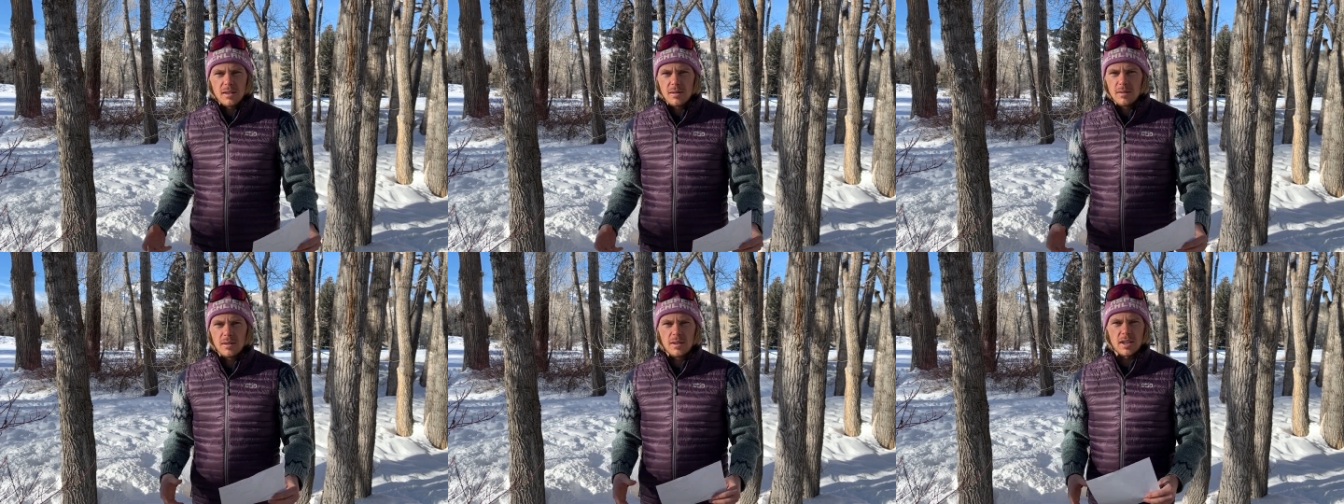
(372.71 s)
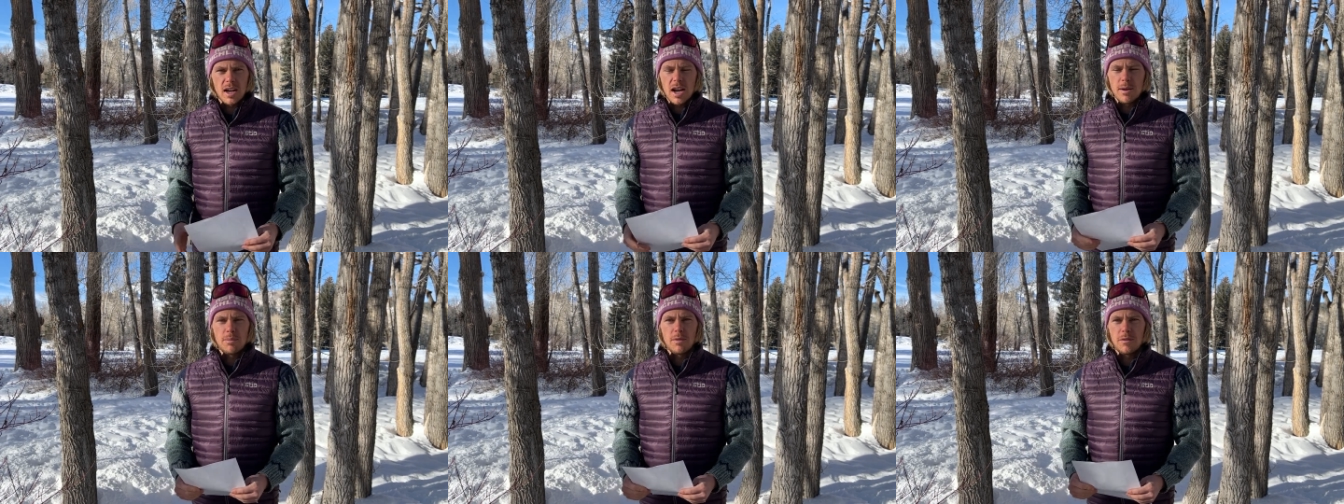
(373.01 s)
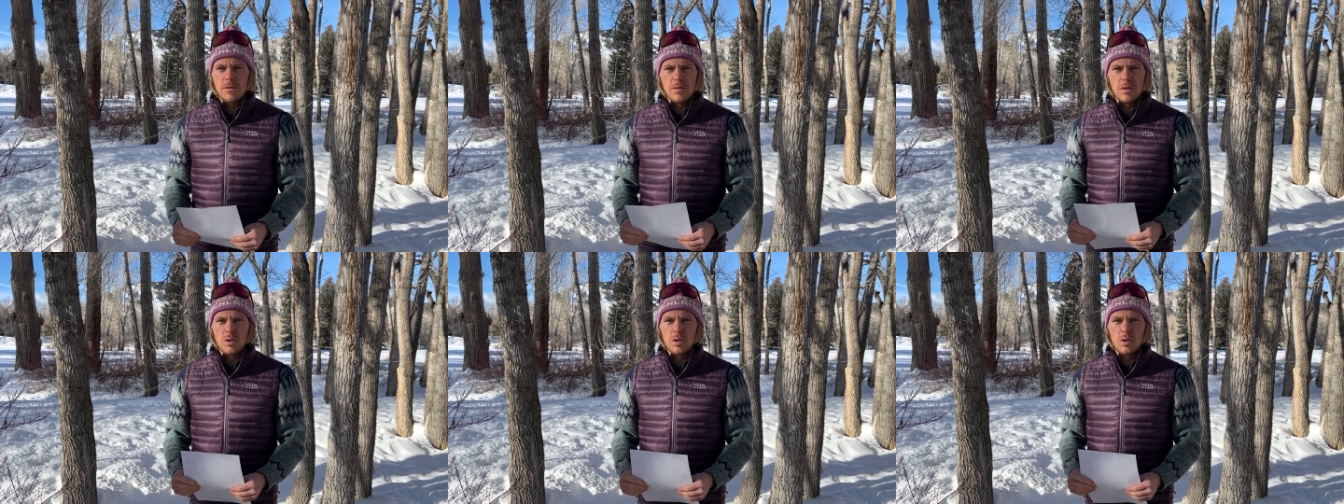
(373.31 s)
type of
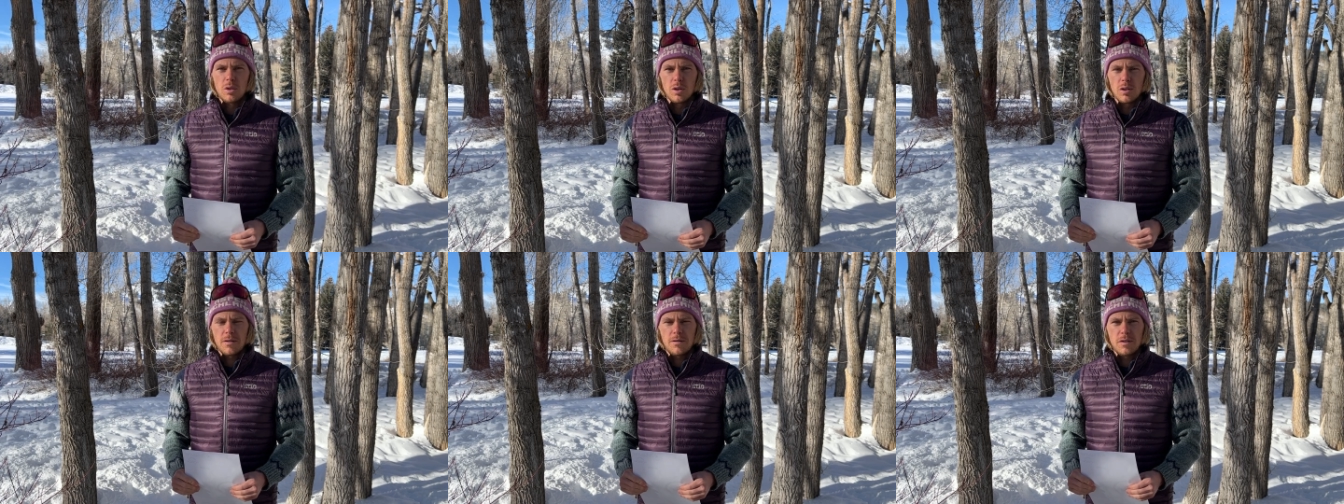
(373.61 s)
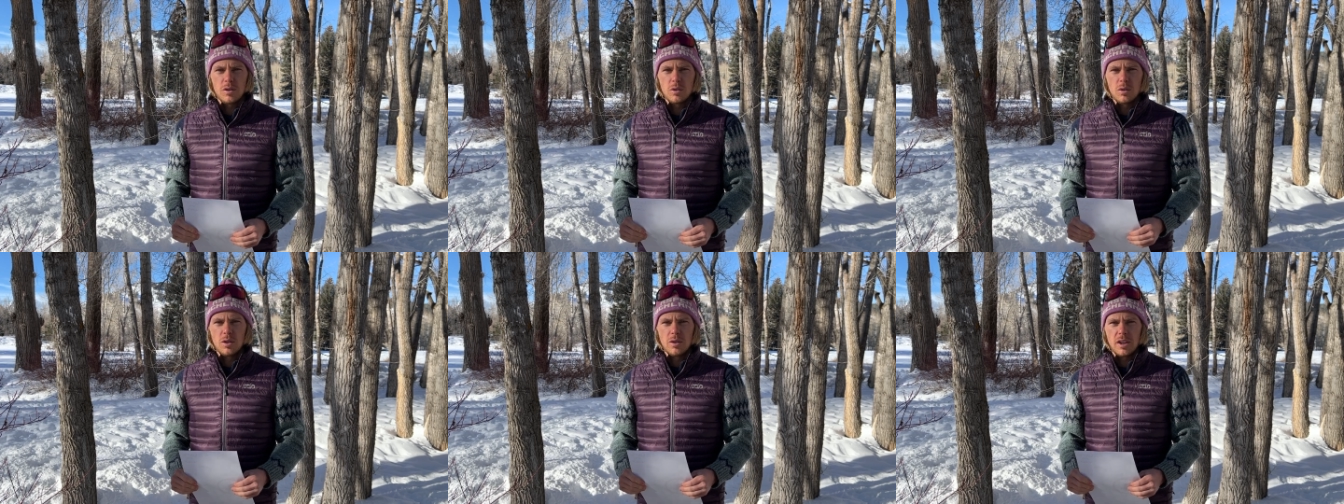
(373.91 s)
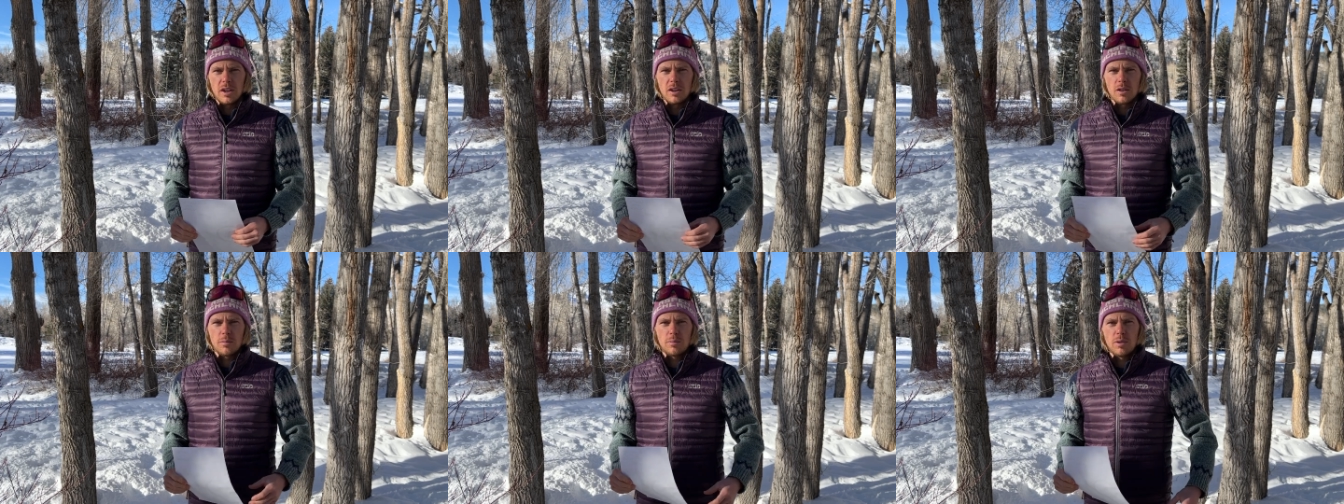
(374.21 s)
food or fuel that
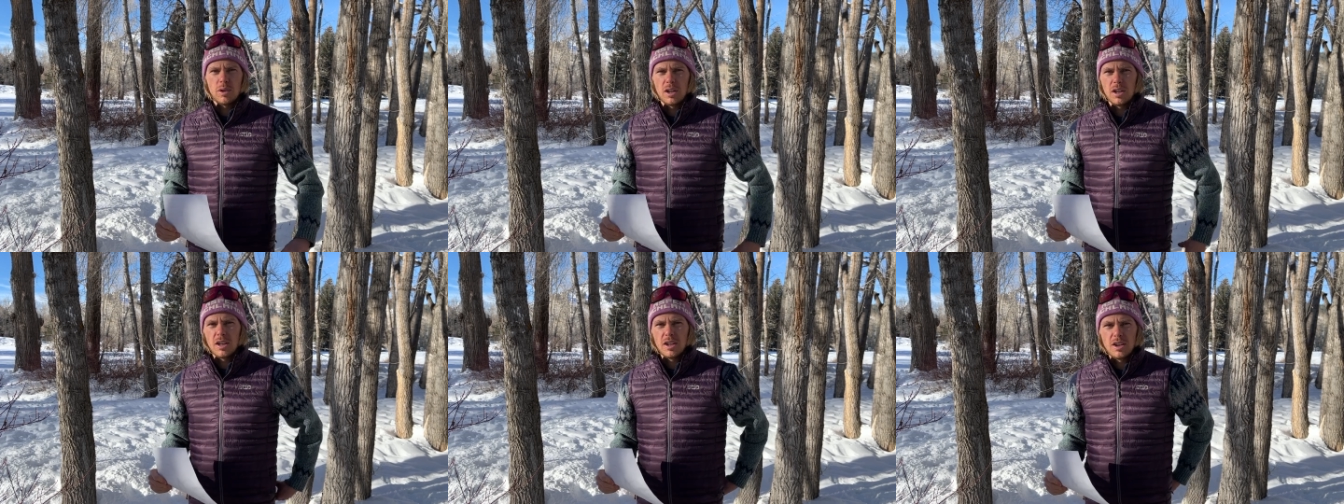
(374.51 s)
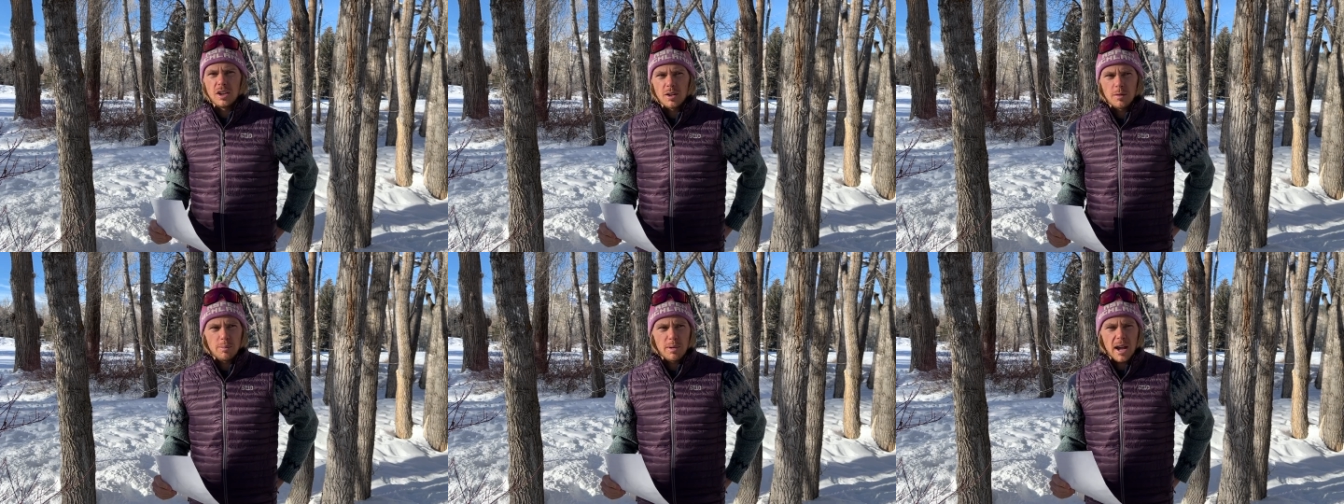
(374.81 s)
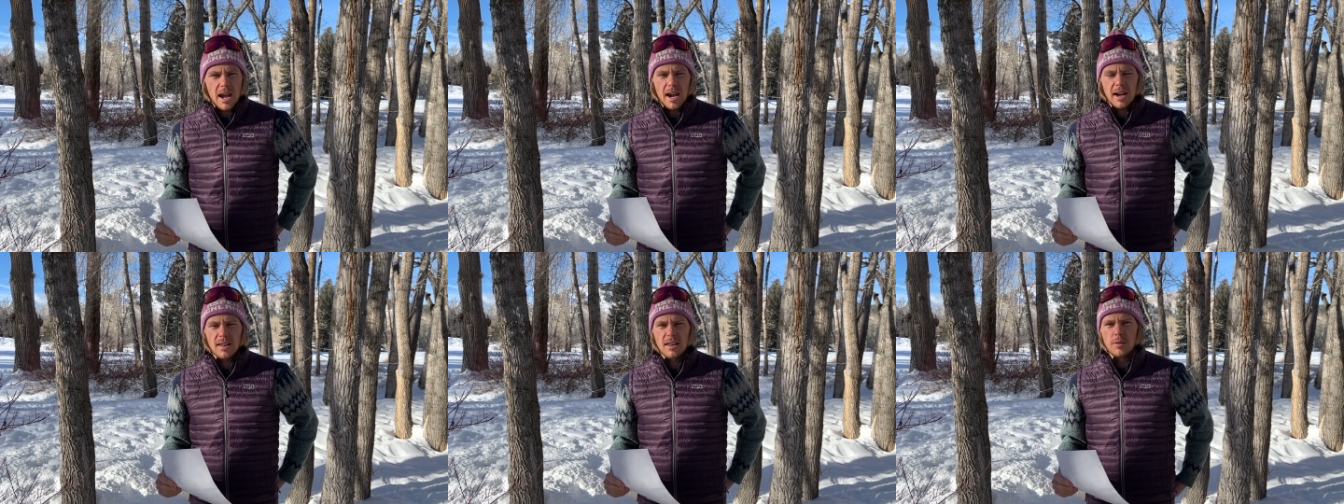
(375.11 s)
you're putting in your
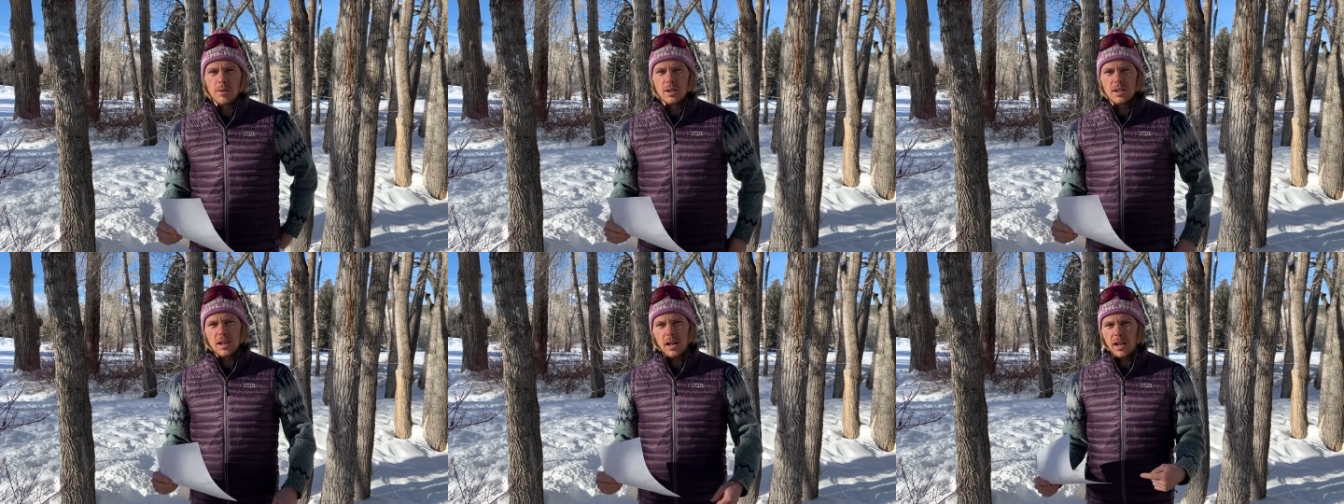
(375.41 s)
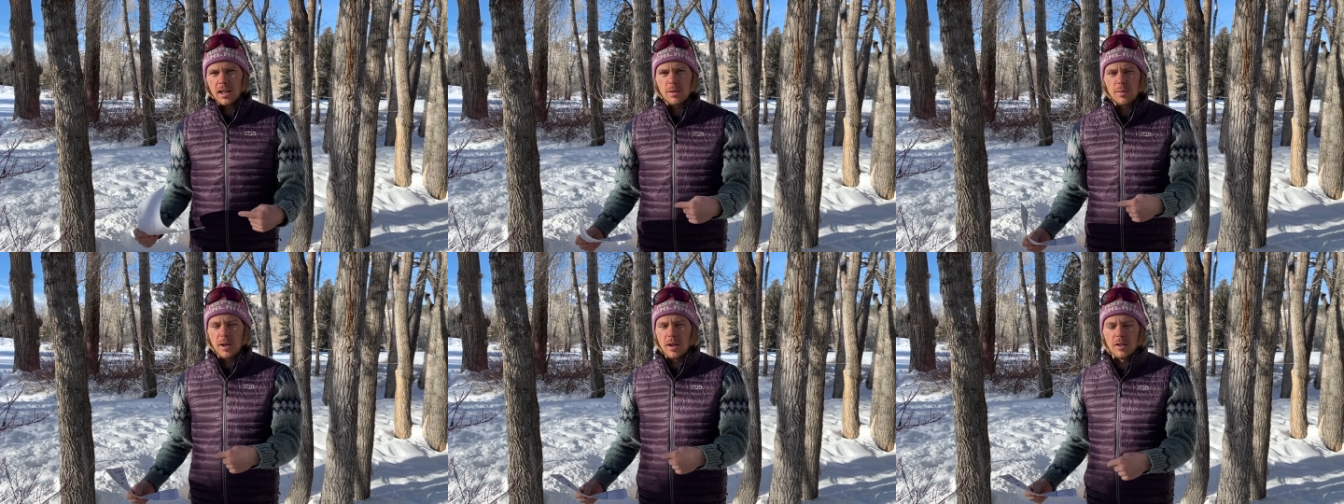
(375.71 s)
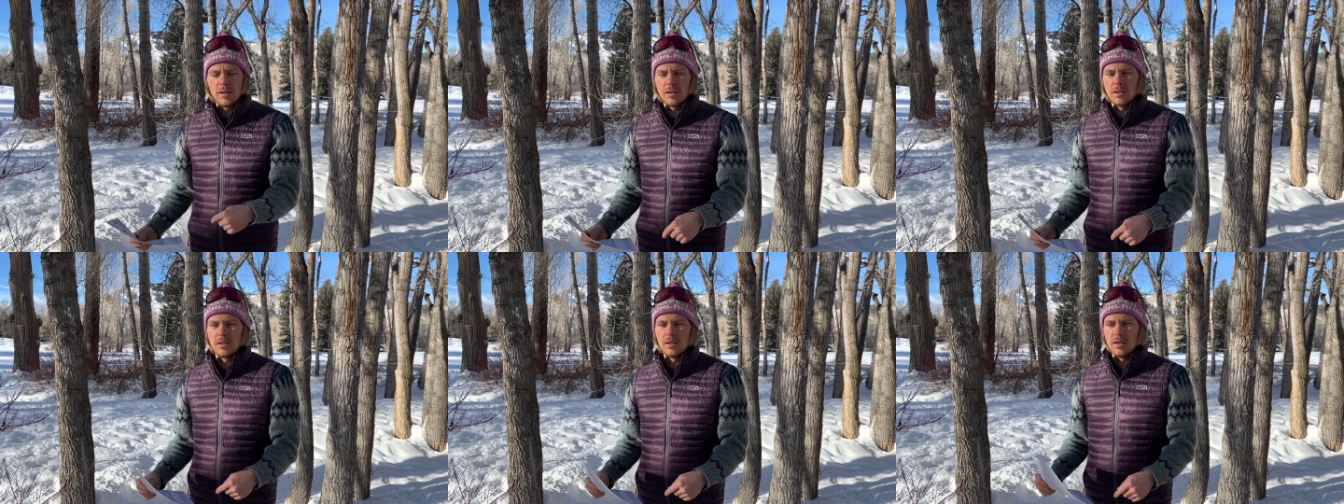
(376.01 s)
pack that we talked
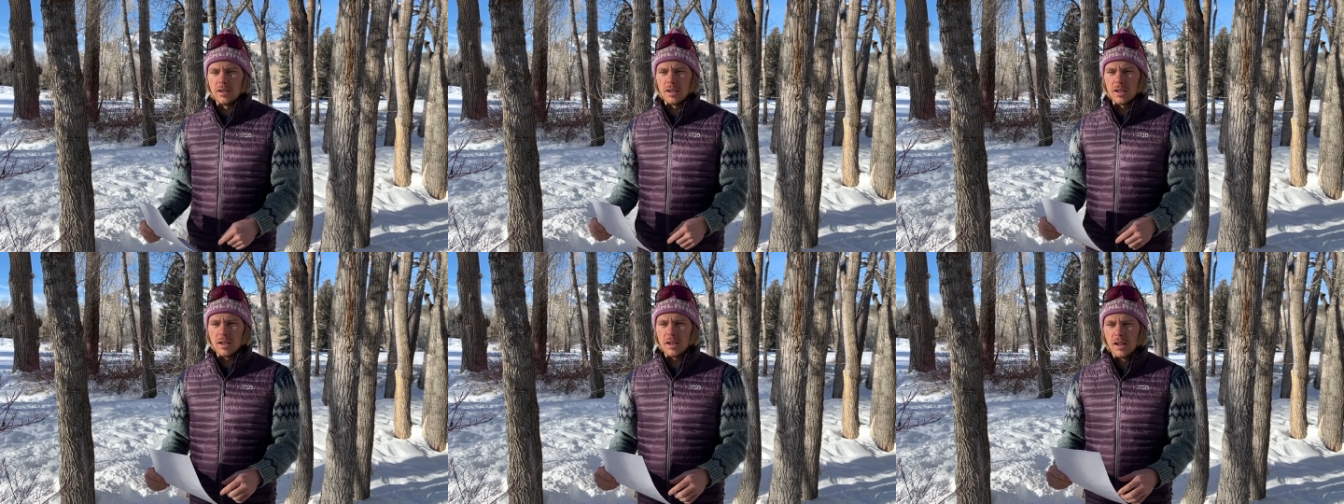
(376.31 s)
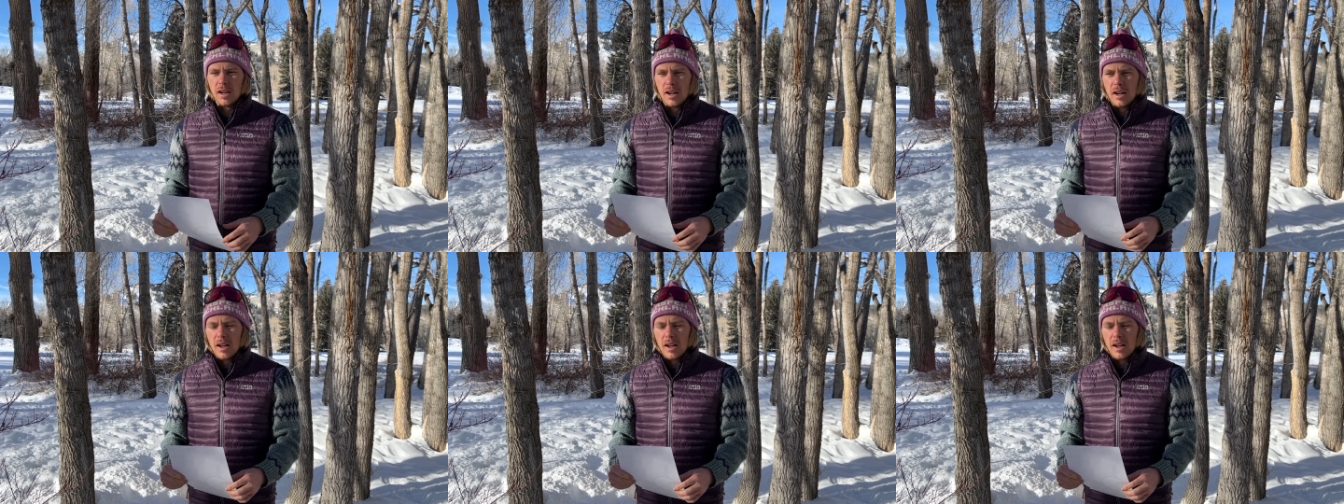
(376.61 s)
about earlier?